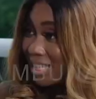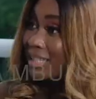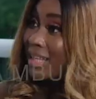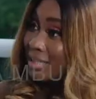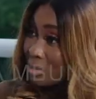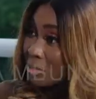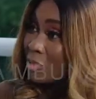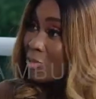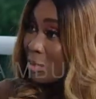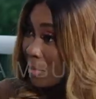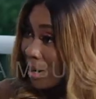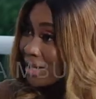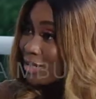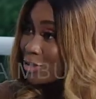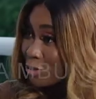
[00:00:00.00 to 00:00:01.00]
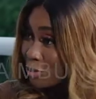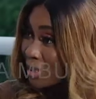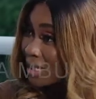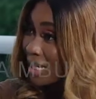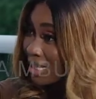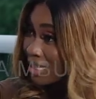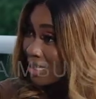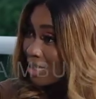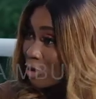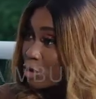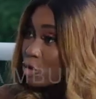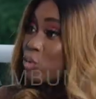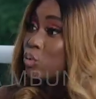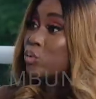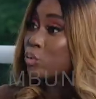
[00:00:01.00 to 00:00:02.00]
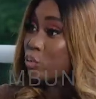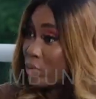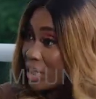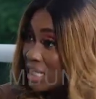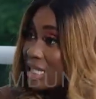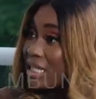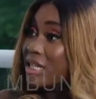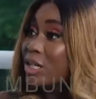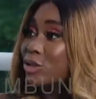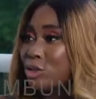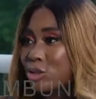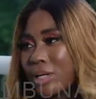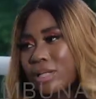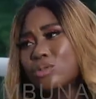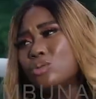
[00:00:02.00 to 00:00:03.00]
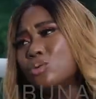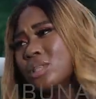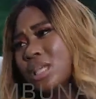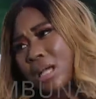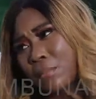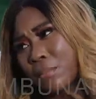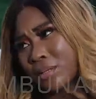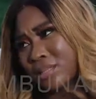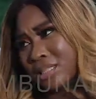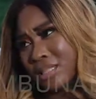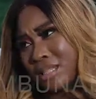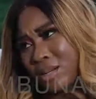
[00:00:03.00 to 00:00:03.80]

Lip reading: Let me remind you again. You really tried. Do you think about it